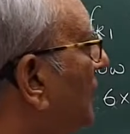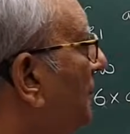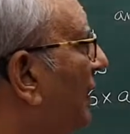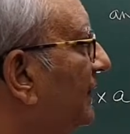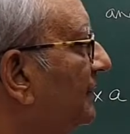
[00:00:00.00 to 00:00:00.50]

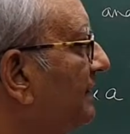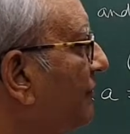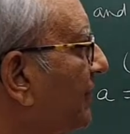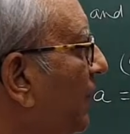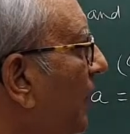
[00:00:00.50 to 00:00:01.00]
minus
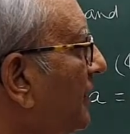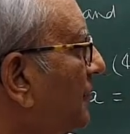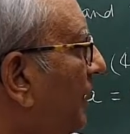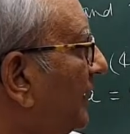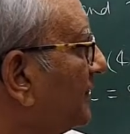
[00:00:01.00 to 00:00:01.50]
Fk1
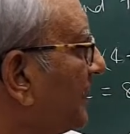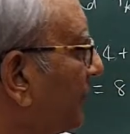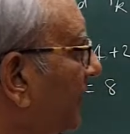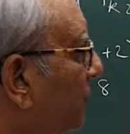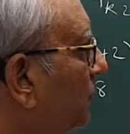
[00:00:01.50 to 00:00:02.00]
minus
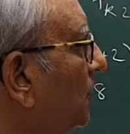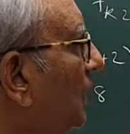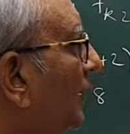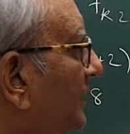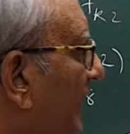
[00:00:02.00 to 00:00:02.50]
Fk2,
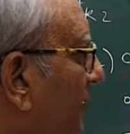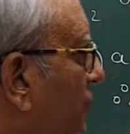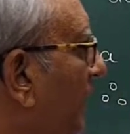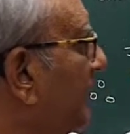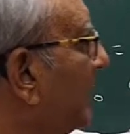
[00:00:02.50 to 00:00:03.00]
that is
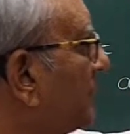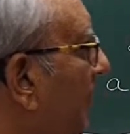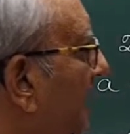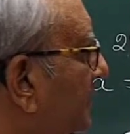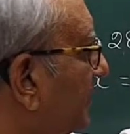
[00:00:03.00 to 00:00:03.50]
28
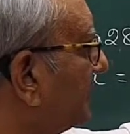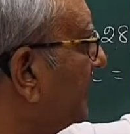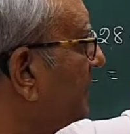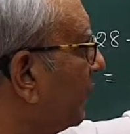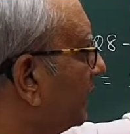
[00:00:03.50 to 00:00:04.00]
minus
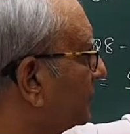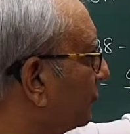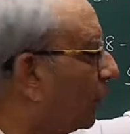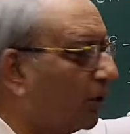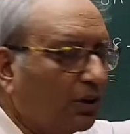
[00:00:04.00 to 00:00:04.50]
16 minus
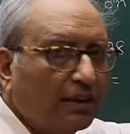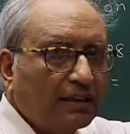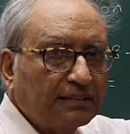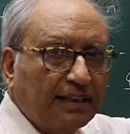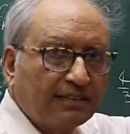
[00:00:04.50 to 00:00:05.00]
4,
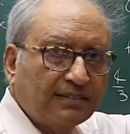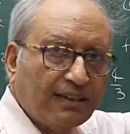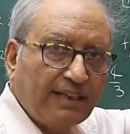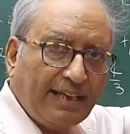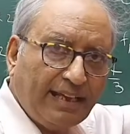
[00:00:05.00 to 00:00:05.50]
that is
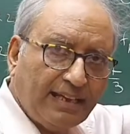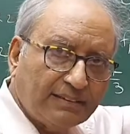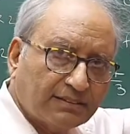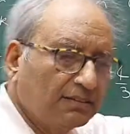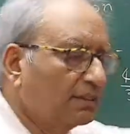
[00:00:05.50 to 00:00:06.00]
8.